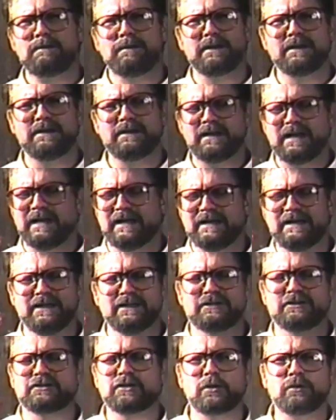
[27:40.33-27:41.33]
But it, it
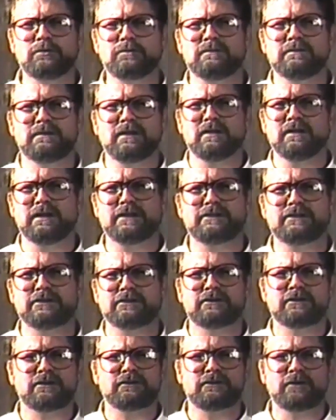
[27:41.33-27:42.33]
is so
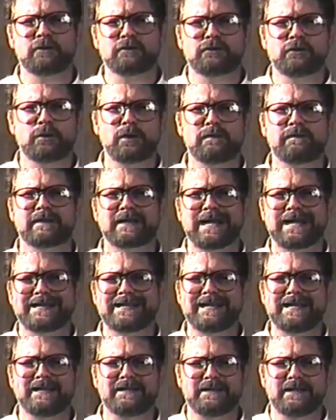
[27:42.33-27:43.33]
delicious, so terrific. I
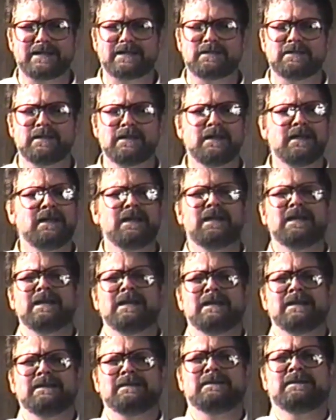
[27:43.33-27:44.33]
can't
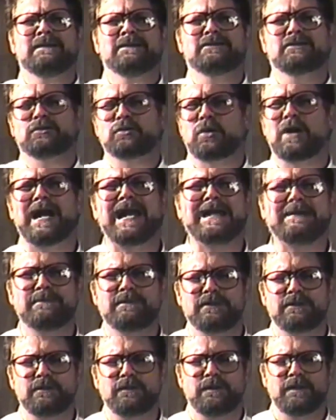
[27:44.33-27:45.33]

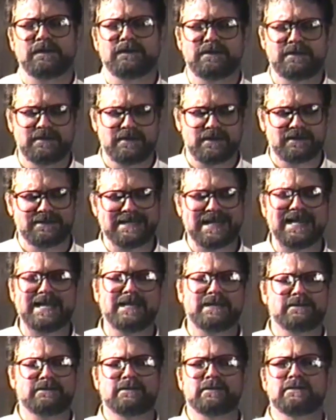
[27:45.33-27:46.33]
describe to you the, the
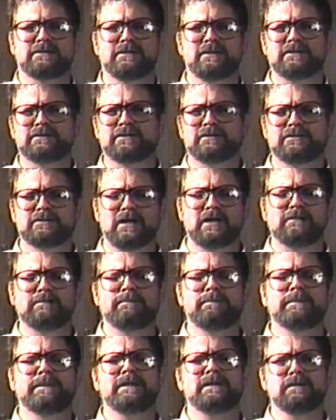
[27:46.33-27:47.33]
taste. It's, it's just
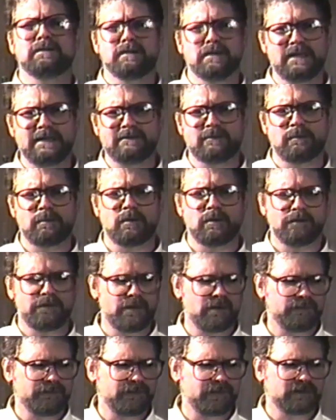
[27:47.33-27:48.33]
unbelievable.
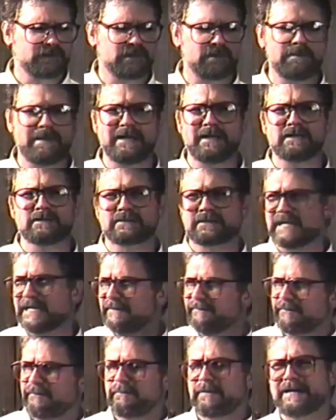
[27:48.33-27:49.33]
The, the tomatoes
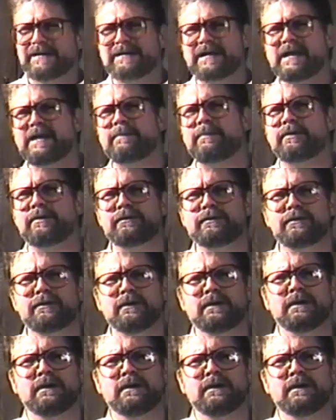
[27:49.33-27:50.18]
came from my neighbors,